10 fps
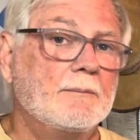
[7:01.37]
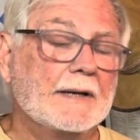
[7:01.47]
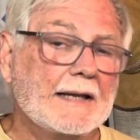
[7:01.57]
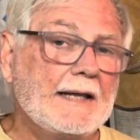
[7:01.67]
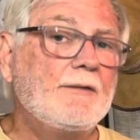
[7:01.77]

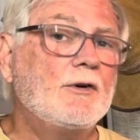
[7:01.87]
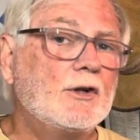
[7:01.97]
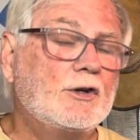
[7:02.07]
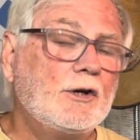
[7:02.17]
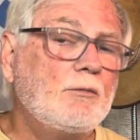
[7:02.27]
But even
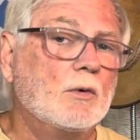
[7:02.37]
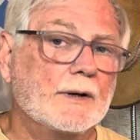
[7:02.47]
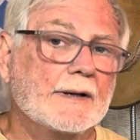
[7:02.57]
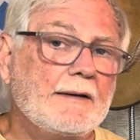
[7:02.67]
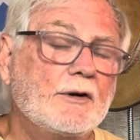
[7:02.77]
a good
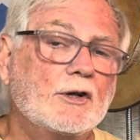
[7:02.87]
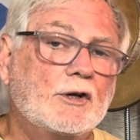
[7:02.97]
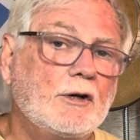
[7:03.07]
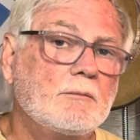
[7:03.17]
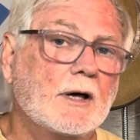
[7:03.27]
one, even a
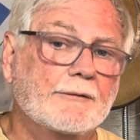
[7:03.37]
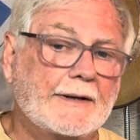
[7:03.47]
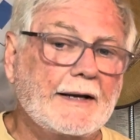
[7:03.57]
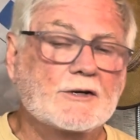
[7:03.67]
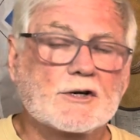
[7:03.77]
good
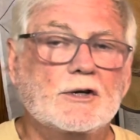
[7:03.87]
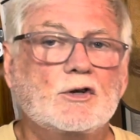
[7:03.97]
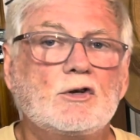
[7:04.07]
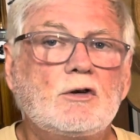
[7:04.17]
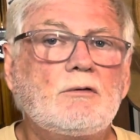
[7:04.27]
modification,
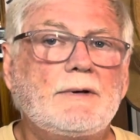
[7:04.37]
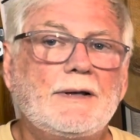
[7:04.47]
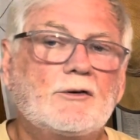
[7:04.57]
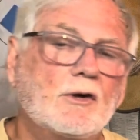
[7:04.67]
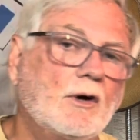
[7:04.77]
you
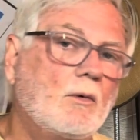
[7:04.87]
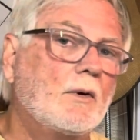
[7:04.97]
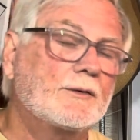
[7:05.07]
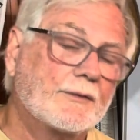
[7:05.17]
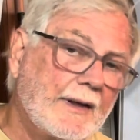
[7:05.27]
need to know
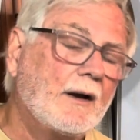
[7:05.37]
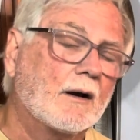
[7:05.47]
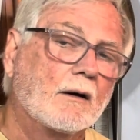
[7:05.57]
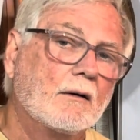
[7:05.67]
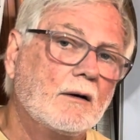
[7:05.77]
what's
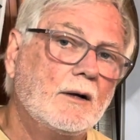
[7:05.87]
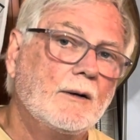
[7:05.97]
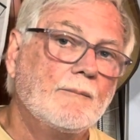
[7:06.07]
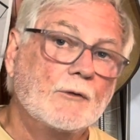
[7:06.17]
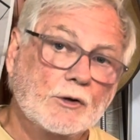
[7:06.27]
there.
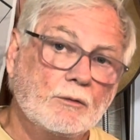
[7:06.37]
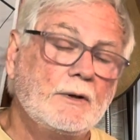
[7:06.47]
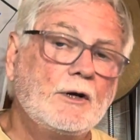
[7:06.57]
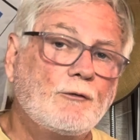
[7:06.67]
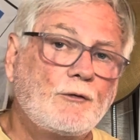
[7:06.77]
You
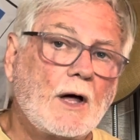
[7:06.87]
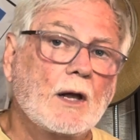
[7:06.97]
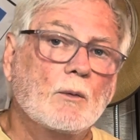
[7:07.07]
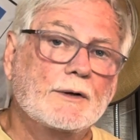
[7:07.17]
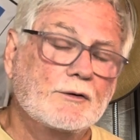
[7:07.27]
need to
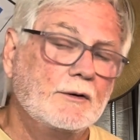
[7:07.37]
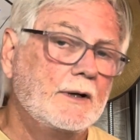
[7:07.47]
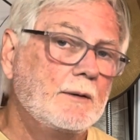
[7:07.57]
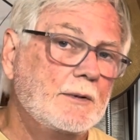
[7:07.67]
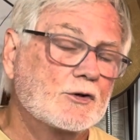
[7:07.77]
follow it. You
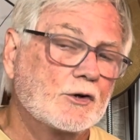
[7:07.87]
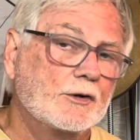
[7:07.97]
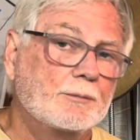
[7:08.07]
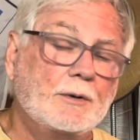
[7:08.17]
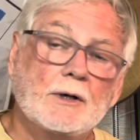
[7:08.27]
need to be sure
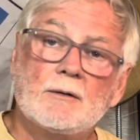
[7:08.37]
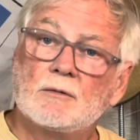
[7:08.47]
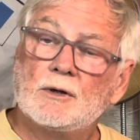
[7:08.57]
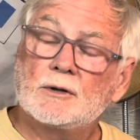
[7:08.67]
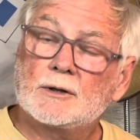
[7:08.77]
it's
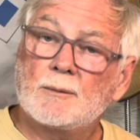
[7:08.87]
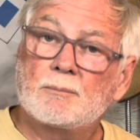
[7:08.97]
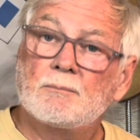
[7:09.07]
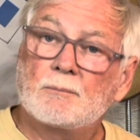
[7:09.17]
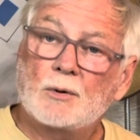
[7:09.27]
hooked up
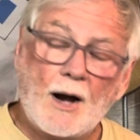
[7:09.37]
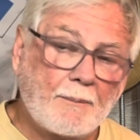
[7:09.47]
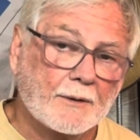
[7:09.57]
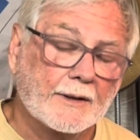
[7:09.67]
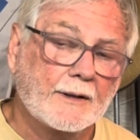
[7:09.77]

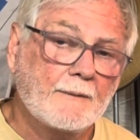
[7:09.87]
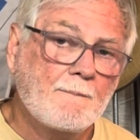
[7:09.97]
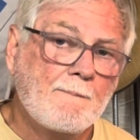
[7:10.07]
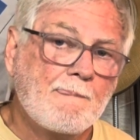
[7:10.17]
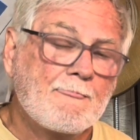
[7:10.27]
properly,
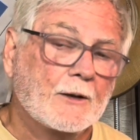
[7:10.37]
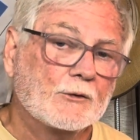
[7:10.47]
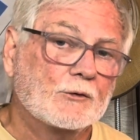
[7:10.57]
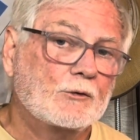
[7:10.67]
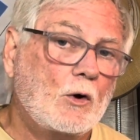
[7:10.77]

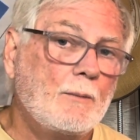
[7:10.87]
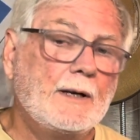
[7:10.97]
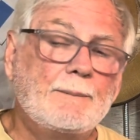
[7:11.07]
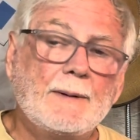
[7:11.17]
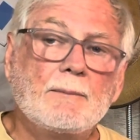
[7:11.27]
because so
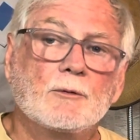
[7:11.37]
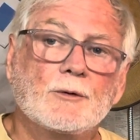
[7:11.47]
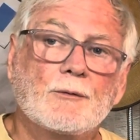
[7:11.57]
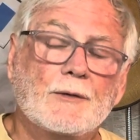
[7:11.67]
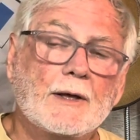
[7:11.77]
many people
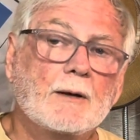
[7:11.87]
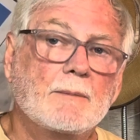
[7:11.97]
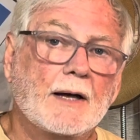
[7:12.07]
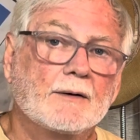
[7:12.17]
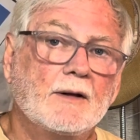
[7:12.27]
don't think
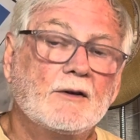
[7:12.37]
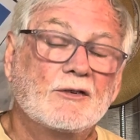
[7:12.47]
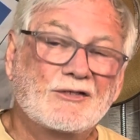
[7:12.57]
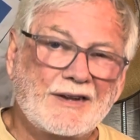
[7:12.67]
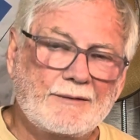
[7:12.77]
about
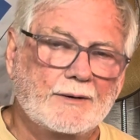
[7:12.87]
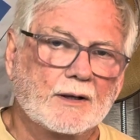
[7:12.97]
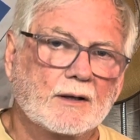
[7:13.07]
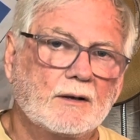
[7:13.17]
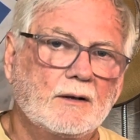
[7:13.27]
safety.